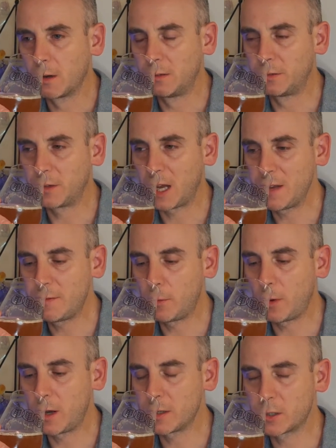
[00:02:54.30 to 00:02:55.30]
Flavour
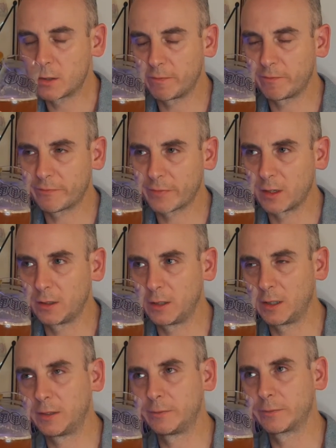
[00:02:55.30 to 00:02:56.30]
wise,
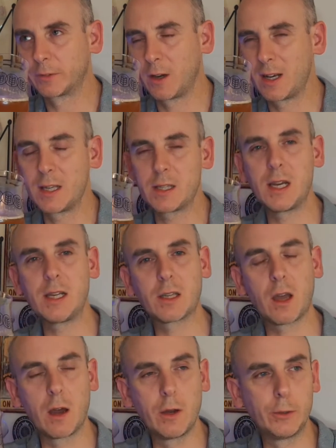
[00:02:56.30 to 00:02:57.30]
right, let's
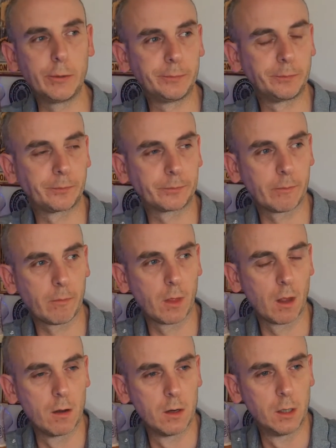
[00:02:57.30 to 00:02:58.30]
go
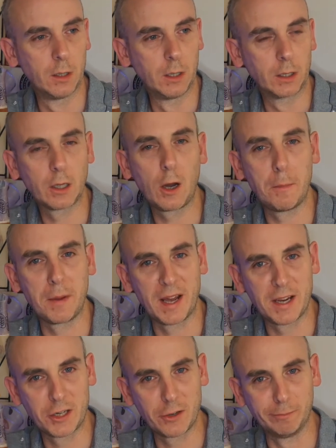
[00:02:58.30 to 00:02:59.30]

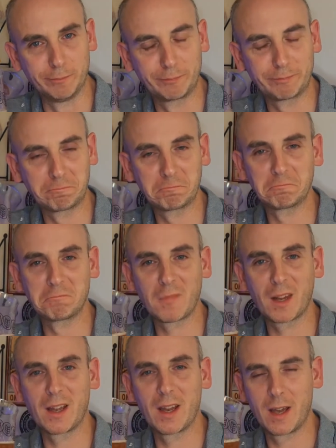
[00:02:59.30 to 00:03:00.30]
carbonation.
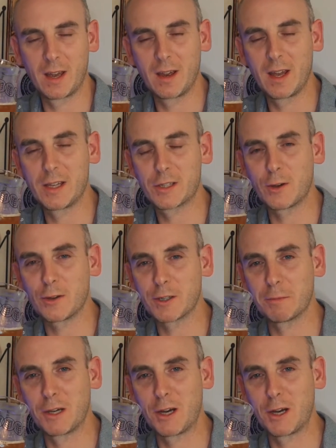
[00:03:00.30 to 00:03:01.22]
It's got some